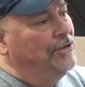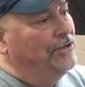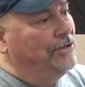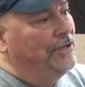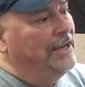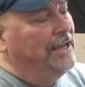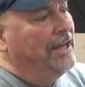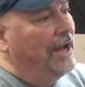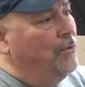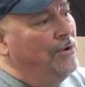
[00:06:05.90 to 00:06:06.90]
good.
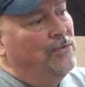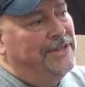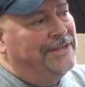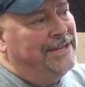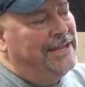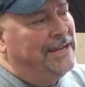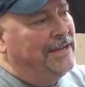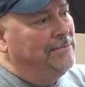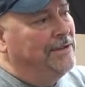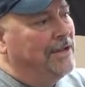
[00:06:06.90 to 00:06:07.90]
I went with it
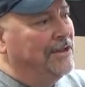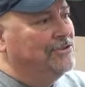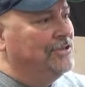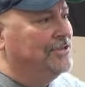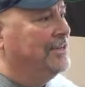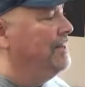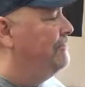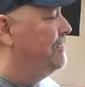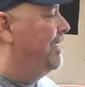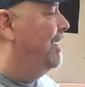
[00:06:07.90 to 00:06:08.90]
tinted because just to
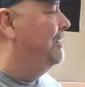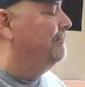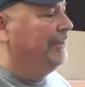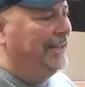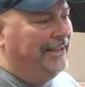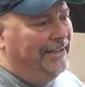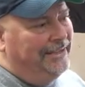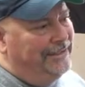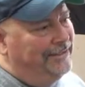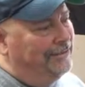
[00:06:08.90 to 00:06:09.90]
give it that,
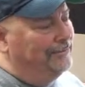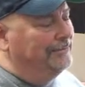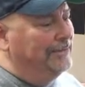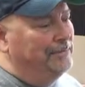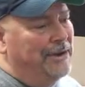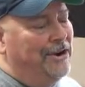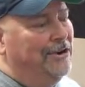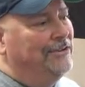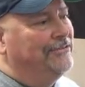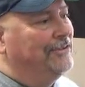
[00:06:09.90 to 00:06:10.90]

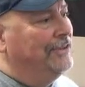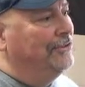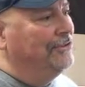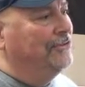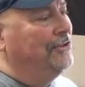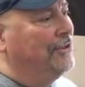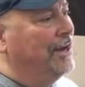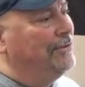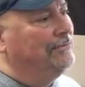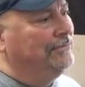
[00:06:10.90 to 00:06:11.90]
appearance, it looks good.
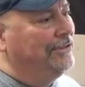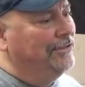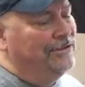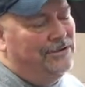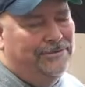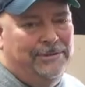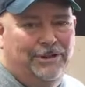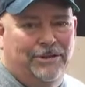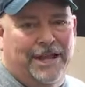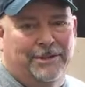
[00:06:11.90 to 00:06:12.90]
You don't
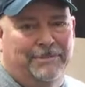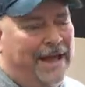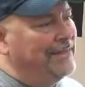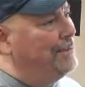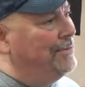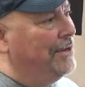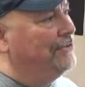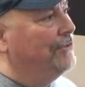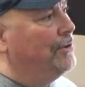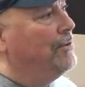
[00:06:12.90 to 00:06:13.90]
typically look at the back that
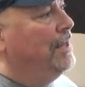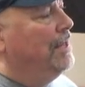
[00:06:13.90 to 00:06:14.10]
much, so